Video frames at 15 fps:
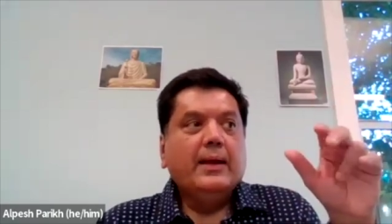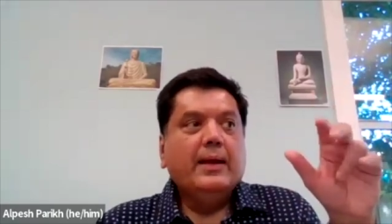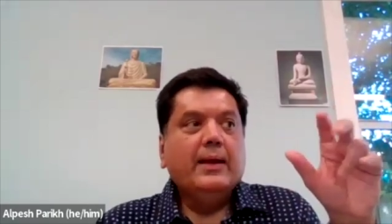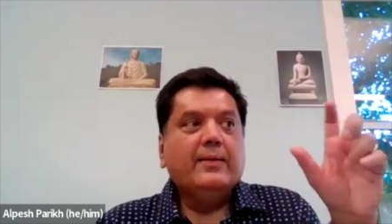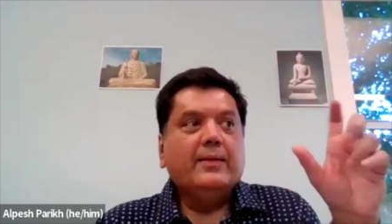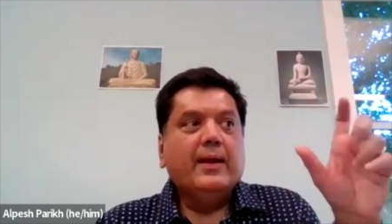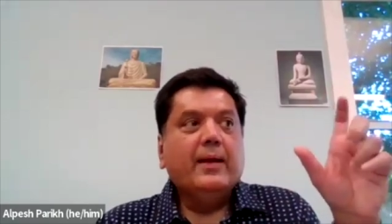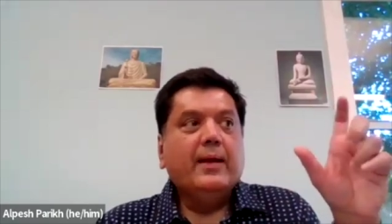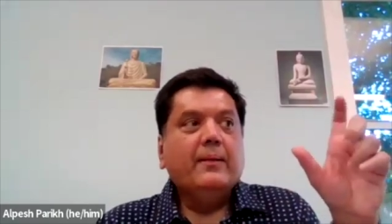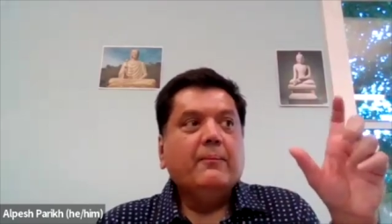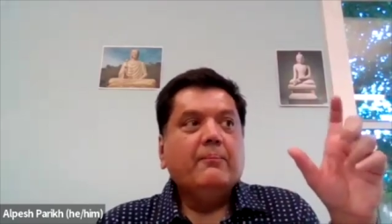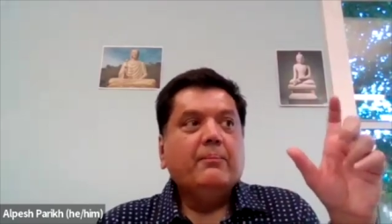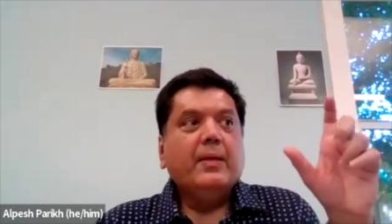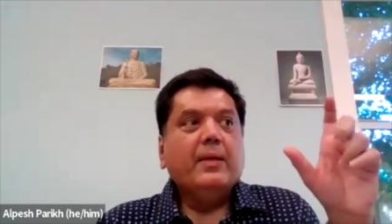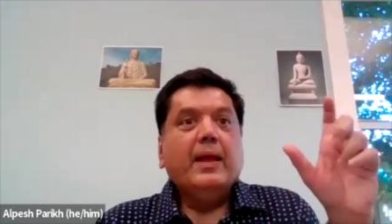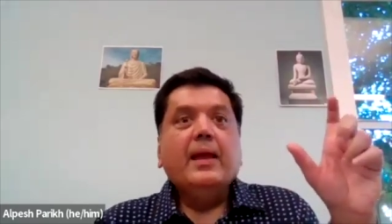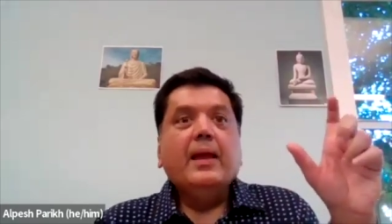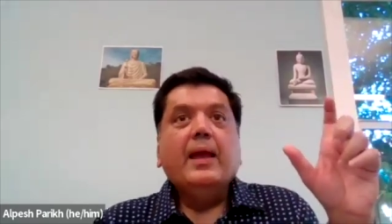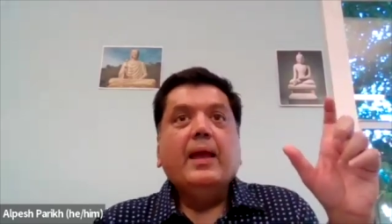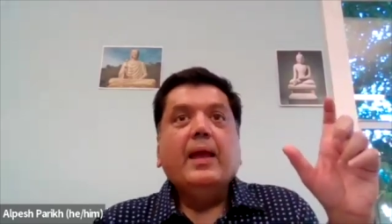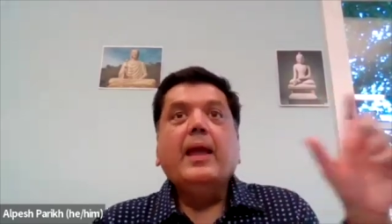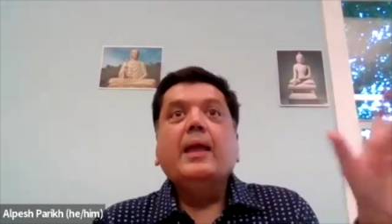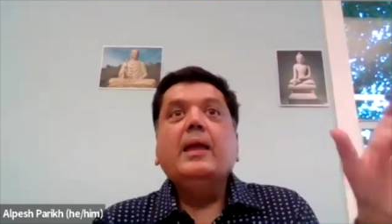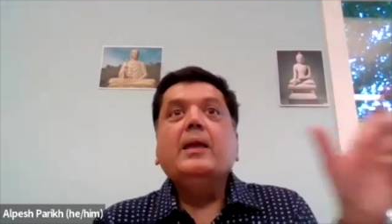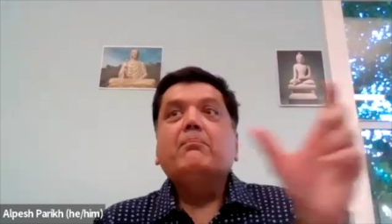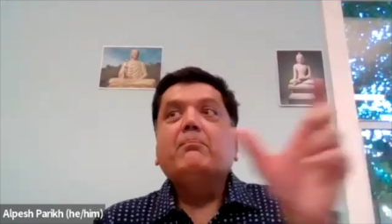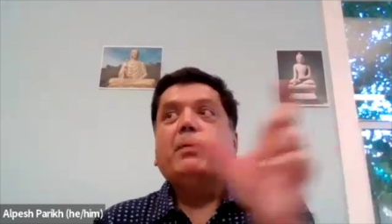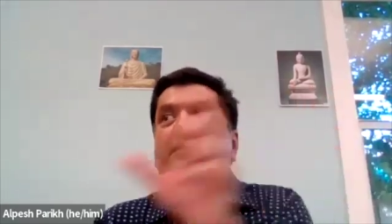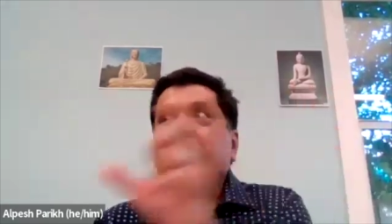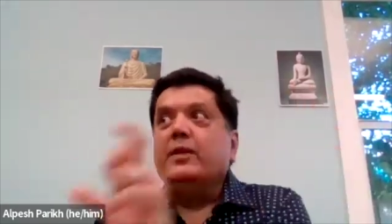he said,
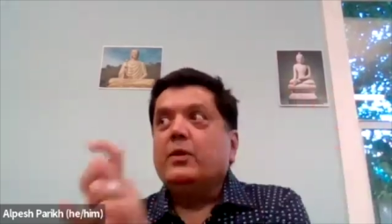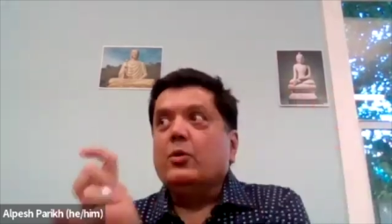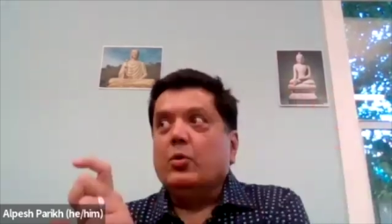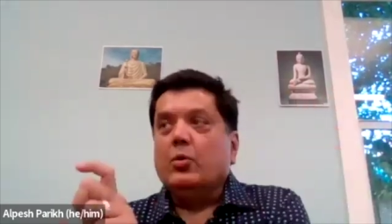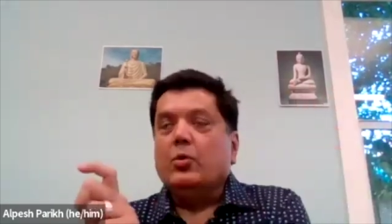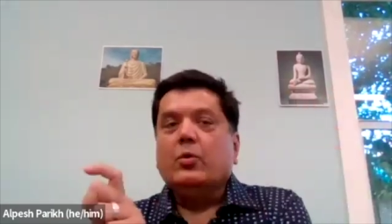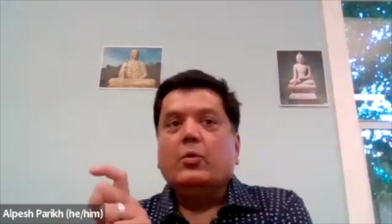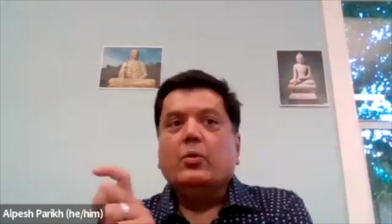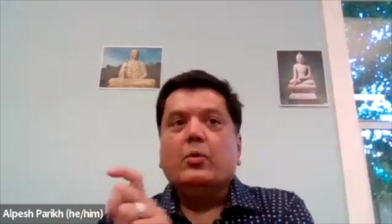Ehi pasiko.